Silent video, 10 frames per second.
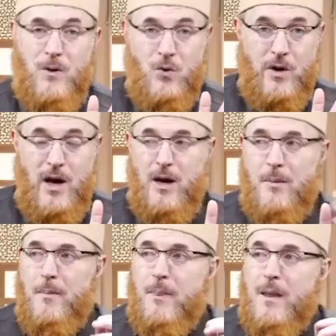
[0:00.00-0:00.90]
Okay?
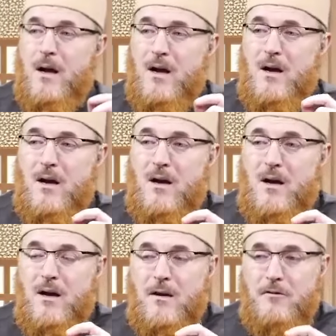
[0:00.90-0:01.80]

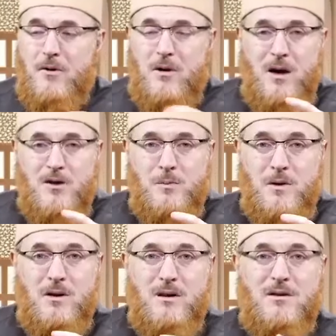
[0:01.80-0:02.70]
If your
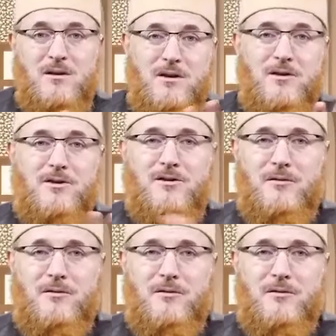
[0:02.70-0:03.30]
husband does it, it is